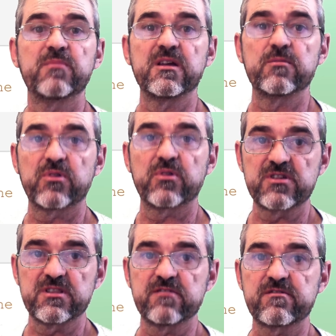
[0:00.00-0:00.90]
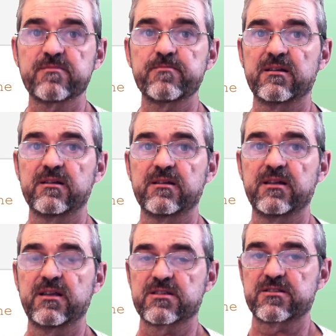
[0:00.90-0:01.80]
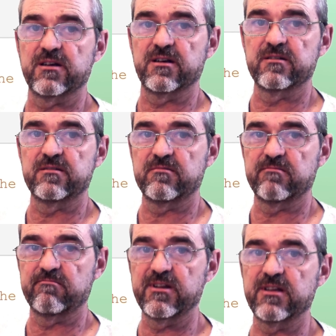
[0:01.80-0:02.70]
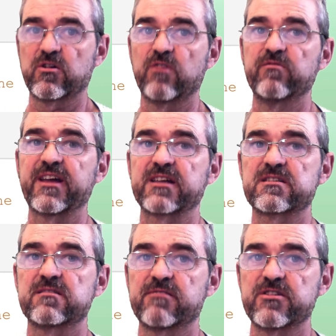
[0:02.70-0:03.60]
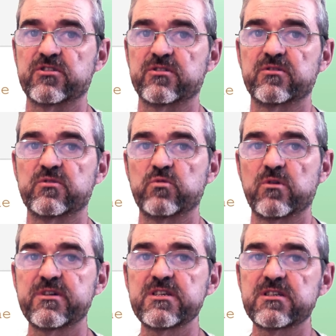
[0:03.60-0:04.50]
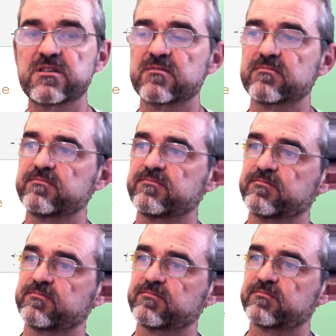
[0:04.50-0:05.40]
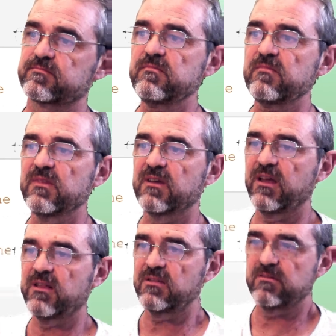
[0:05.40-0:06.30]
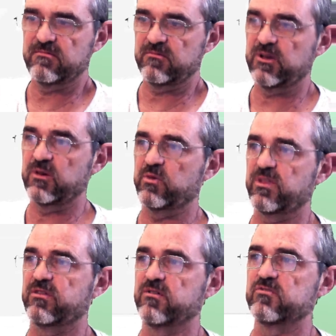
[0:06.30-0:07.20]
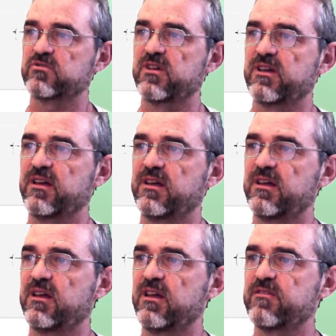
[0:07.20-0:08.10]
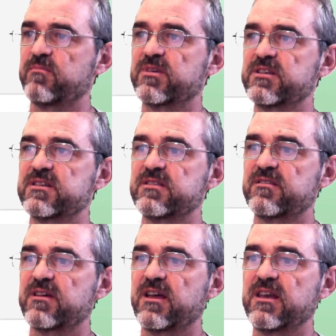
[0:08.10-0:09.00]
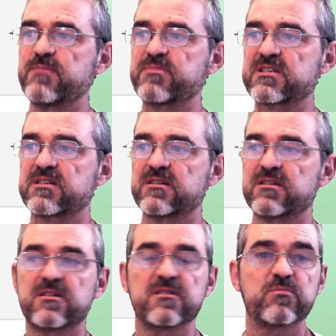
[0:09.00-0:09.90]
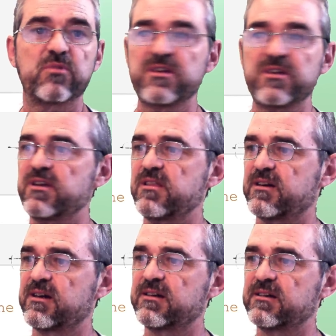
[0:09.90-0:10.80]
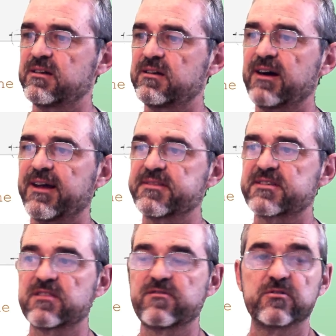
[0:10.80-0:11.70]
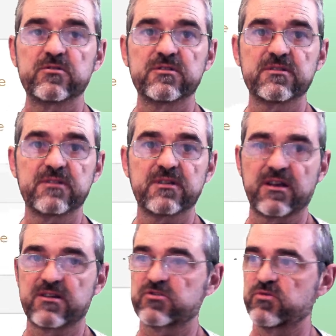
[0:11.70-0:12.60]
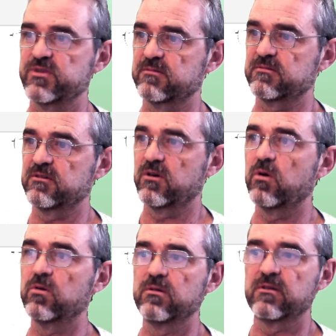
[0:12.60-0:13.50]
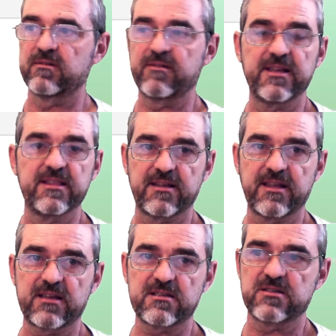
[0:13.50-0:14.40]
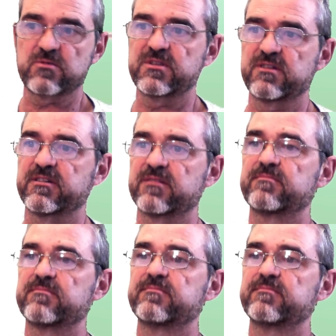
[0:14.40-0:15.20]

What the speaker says: being positive is the convex region we wish. And, well, with those f implicit, the ellipse, polyhedra, and set fun, and suitable hold, grid, axis, whatever,